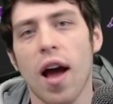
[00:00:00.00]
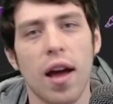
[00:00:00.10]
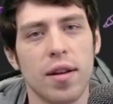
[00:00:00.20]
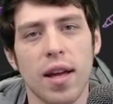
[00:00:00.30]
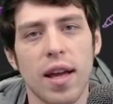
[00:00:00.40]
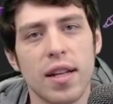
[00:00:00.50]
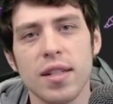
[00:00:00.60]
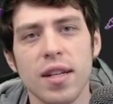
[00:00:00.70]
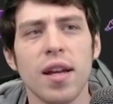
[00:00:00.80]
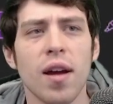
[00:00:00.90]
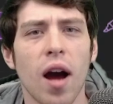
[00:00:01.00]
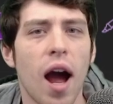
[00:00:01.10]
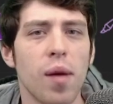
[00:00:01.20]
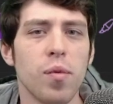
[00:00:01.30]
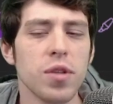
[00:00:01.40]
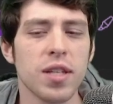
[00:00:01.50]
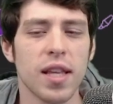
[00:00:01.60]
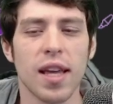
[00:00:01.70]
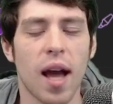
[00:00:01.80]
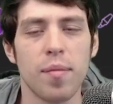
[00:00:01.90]
I will
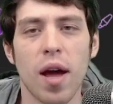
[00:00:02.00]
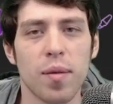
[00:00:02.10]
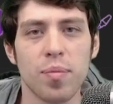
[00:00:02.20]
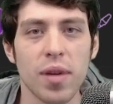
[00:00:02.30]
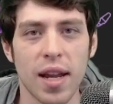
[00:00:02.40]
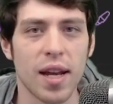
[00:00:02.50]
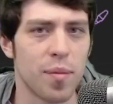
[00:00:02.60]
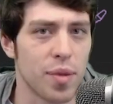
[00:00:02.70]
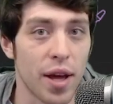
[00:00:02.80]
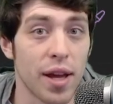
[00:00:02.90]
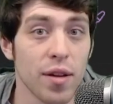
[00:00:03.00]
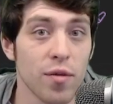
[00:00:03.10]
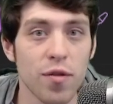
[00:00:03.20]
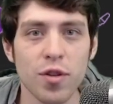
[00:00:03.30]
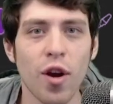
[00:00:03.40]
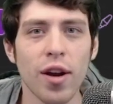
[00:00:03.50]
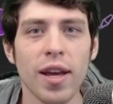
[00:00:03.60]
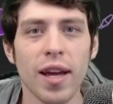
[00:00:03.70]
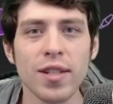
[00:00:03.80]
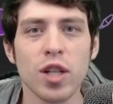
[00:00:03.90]
say, like, I'm not planning on playing River Song
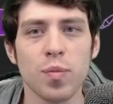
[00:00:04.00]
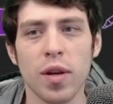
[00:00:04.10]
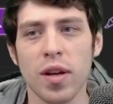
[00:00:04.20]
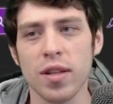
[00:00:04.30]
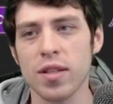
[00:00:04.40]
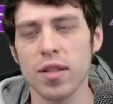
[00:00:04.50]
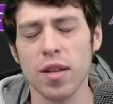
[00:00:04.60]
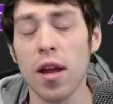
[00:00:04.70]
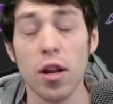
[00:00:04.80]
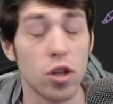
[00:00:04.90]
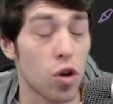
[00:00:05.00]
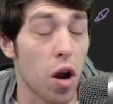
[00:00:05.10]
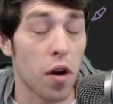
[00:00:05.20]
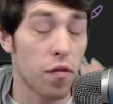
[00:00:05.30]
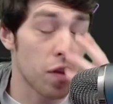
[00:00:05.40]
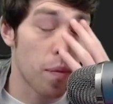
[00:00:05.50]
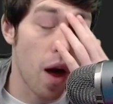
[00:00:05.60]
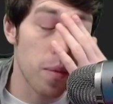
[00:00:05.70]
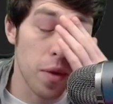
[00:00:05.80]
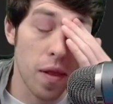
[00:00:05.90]
again, just because drawing from the
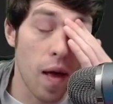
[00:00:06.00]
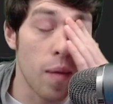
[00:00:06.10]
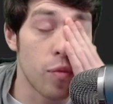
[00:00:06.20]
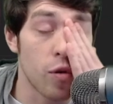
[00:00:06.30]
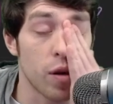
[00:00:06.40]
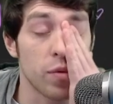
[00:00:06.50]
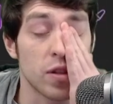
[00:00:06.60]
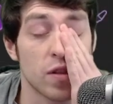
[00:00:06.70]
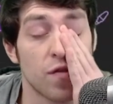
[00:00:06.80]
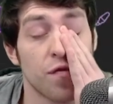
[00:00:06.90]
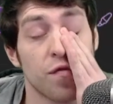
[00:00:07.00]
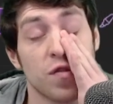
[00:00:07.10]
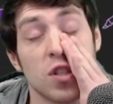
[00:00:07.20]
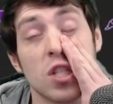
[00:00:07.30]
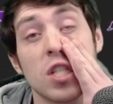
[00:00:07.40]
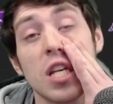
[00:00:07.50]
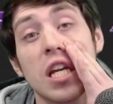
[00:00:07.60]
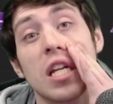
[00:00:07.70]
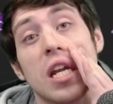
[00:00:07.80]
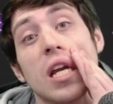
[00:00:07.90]
bottom of the library was
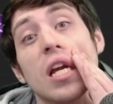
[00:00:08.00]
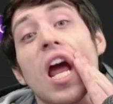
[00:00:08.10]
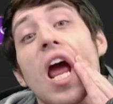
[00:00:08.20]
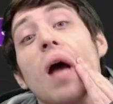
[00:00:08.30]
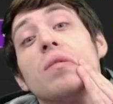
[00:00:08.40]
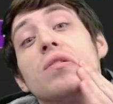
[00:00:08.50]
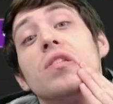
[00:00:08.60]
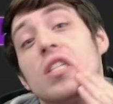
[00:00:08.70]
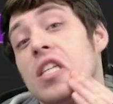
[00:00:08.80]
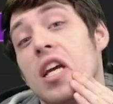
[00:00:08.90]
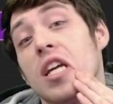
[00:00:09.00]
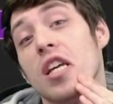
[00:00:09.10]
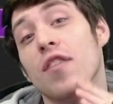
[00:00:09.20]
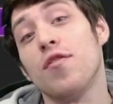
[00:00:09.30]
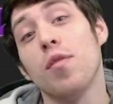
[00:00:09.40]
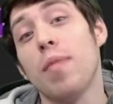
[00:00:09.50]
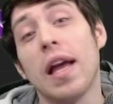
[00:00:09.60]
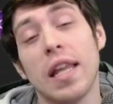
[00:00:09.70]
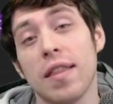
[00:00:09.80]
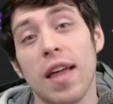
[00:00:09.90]
sickening, absolutely sickening. If you're
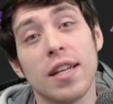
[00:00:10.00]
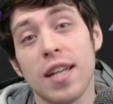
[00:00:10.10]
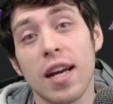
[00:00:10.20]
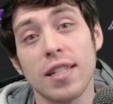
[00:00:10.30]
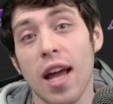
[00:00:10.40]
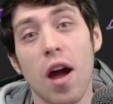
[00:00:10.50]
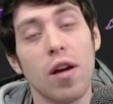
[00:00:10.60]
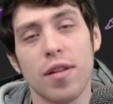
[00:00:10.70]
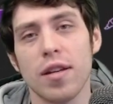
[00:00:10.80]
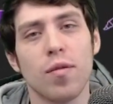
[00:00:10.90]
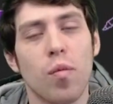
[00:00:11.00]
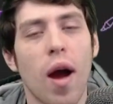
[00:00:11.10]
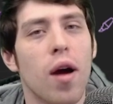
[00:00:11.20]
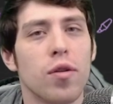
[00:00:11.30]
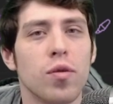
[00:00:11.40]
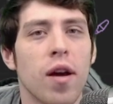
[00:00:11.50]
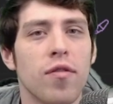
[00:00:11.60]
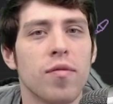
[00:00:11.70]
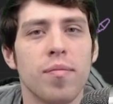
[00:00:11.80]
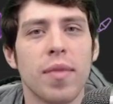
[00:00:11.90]
maining that deck now, then wow, you
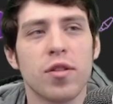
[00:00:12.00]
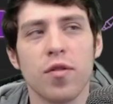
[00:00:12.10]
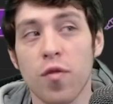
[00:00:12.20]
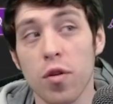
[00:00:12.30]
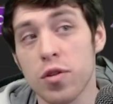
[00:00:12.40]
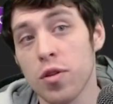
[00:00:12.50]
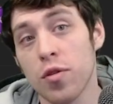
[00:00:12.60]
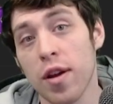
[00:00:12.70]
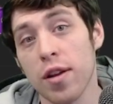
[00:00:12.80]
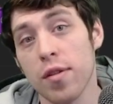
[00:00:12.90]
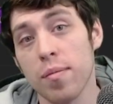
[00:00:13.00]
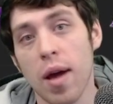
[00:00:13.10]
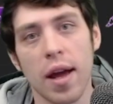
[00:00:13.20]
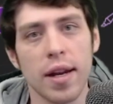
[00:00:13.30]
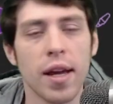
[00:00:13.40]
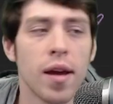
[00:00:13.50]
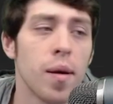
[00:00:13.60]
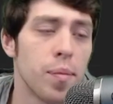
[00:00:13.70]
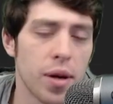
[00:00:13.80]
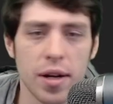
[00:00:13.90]
have mental fortitude greater than mine.
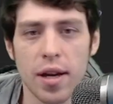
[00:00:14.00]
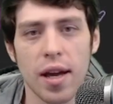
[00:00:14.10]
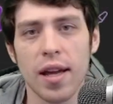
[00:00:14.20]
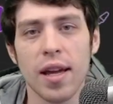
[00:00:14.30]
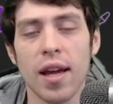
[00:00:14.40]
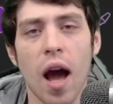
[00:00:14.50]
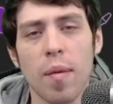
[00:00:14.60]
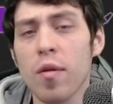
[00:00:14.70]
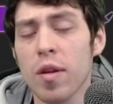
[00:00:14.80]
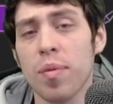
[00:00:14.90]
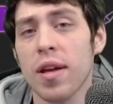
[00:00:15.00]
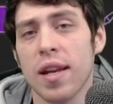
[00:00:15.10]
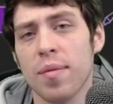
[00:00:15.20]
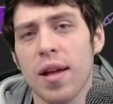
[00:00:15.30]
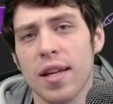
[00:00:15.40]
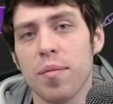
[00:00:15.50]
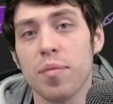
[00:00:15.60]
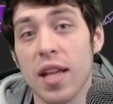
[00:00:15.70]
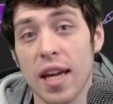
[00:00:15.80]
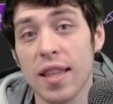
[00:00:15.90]
But I'm not really planning on
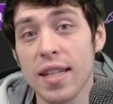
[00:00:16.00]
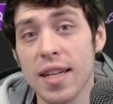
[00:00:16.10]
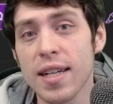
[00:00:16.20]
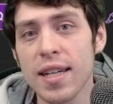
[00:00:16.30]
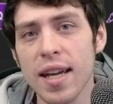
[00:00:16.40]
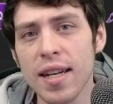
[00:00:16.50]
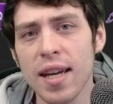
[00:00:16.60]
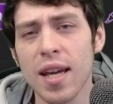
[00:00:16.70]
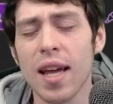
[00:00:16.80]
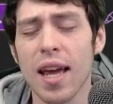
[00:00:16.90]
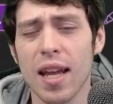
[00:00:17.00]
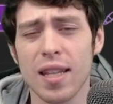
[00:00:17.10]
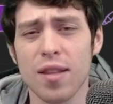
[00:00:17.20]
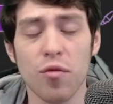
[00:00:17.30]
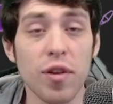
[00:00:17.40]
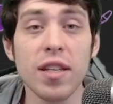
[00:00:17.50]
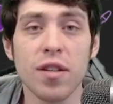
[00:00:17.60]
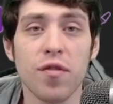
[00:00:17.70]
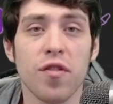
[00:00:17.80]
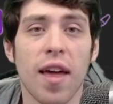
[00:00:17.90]
playing that deck again. And the
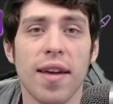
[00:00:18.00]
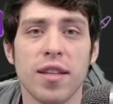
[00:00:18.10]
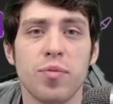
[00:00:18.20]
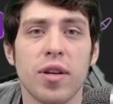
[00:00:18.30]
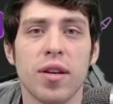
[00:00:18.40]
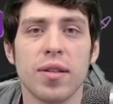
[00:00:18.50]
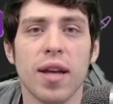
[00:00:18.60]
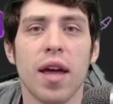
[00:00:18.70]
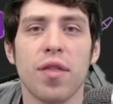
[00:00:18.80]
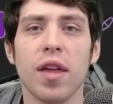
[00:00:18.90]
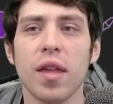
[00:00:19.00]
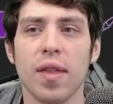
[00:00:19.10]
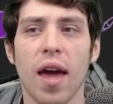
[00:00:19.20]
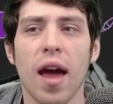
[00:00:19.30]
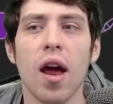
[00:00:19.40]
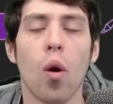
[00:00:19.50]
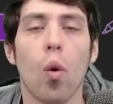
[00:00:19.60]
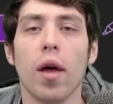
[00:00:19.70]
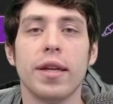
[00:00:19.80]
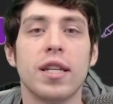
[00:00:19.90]
reason for that is because I think that
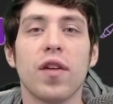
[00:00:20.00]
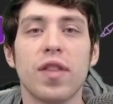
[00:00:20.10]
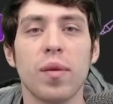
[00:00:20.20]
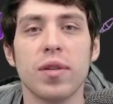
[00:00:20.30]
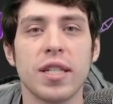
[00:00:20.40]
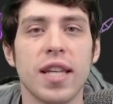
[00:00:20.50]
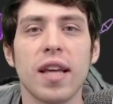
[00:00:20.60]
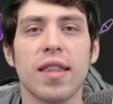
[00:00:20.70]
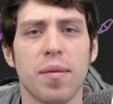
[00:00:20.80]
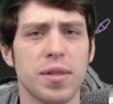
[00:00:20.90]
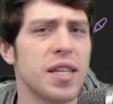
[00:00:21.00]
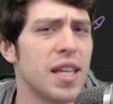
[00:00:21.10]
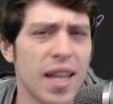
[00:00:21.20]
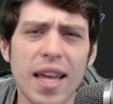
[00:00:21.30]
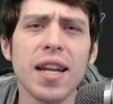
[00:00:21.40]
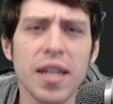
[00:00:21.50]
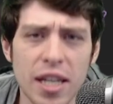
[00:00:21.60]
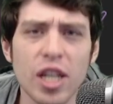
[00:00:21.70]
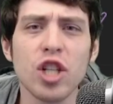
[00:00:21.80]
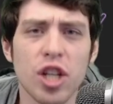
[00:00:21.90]
while it definitely was a deck that was in a
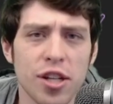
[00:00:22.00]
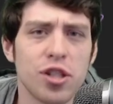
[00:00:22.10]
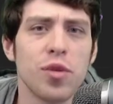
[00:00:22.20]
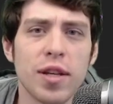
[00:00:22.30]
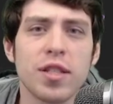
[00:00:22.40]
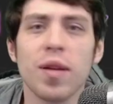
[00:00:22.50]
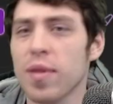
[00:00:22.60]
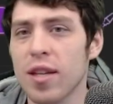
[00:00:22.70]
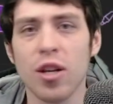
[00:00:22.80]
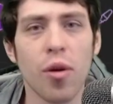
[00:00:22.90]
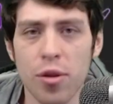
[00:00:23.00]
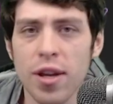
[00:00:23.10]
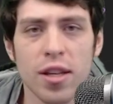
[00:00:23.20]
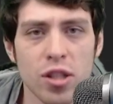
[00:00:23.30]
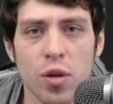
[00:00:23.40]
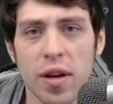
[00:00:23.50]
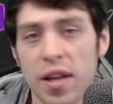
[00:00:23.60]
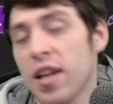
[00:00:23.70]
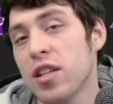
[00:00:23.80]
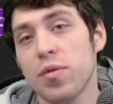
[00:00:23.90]
niche and doing something that no other deck is
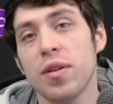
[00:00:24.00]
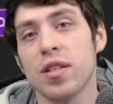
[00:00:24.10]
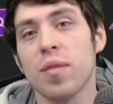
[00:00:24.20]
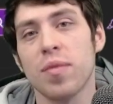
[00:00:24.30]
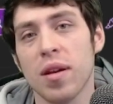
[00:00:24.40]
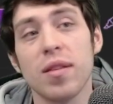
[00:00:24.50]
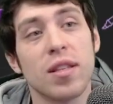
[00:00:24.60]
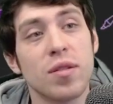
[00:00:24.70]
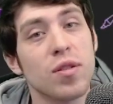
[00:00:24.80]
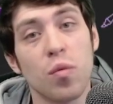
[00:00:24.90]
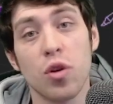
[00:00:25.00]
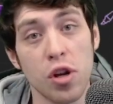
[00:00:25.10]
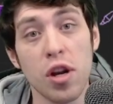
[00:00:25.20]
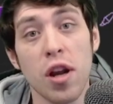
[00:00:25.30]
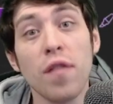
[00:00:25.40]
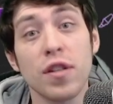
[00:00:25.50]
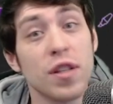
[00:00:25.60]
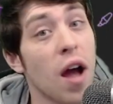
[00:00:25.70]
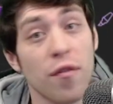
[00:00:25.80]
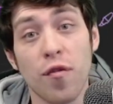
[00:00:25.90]
doing and doing something that's good enough to
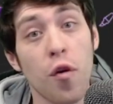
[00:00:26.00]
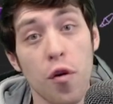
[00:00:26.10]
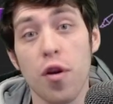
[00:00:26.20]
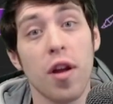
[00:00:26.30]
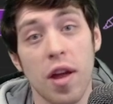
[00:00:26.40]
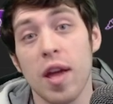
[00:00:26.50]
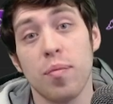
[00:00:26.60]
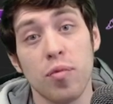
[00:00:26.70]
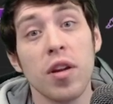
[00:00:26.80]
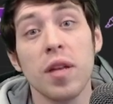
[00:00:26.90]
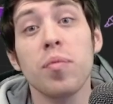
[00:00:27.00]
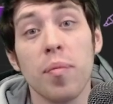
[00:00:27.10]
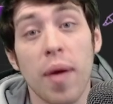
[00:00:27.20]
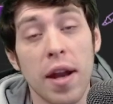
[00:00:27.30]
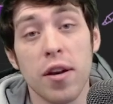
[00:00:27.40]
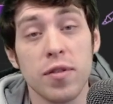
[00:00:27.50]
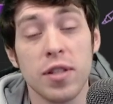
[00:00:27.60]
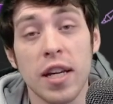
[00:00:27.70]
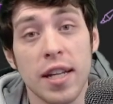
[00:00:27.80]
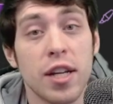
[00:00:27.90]
top four a pretty competitive
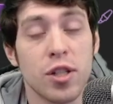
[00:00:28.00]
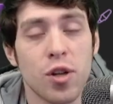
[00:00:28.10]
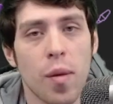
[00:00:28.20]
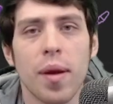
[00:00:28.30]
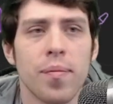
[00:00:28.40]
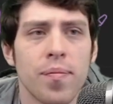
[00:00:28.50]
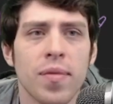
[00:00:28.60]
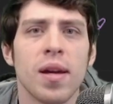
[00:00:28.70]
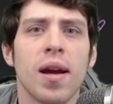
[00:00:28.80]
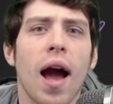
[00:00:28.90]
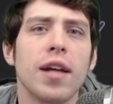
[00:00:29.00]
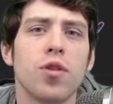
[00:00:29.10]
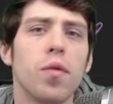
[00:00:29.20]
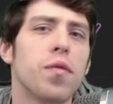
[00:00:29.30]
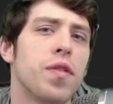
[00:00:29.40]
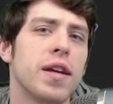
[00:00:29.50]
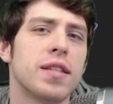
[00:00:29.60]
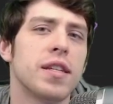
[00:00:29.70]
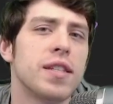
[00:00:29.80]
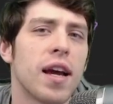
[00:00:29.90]
cEDH tournament, I don't think
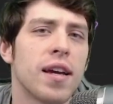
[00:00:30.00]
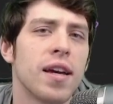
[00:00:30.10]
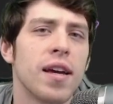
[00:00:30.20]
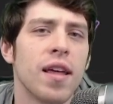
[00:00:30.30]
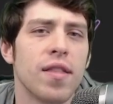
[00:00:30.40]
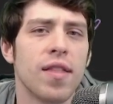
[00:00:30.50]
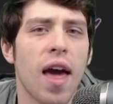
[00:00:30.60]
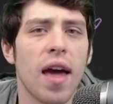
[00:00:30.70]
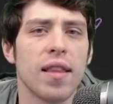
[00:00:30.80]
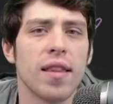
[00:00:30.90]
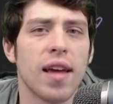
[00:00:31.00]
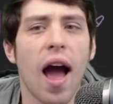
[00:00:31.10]
it's a deck that like